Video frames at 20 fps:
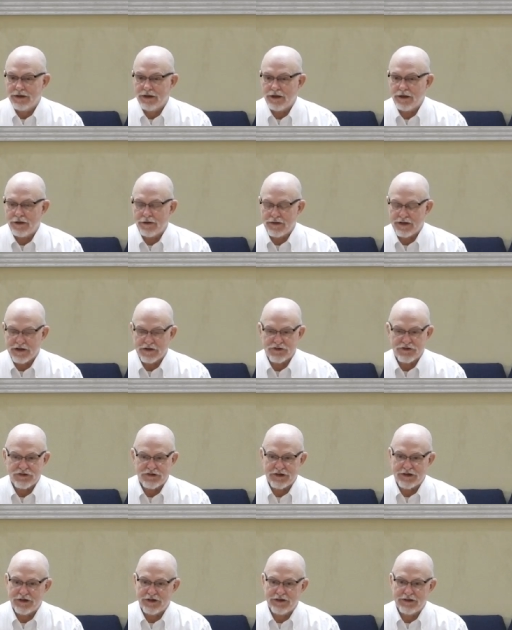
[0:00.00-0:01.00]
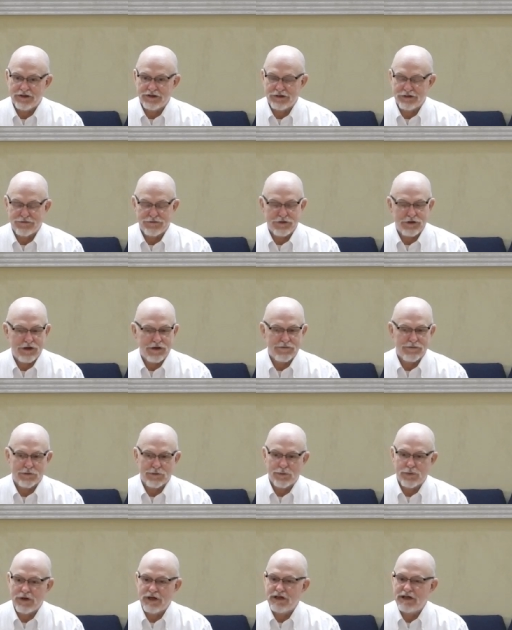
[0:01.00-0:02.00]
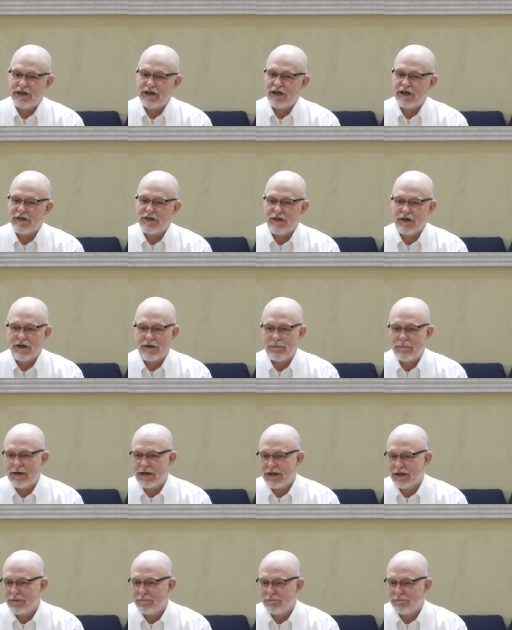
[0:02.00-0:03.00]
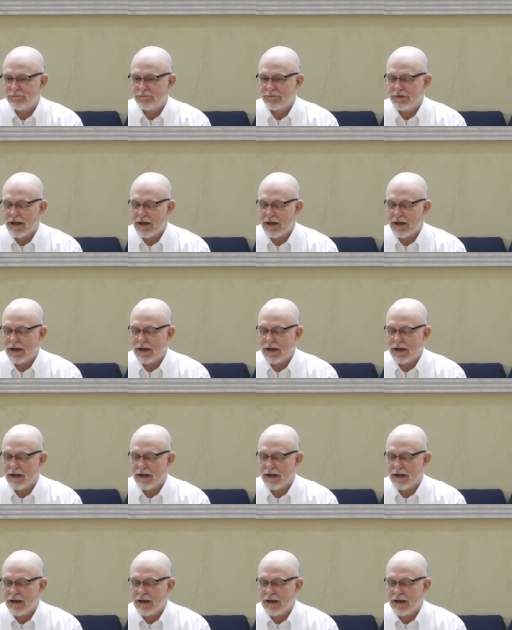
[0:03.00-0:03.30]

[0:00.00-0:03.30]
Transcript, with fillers: Uh, the Assyrians, if you ever read anything about them,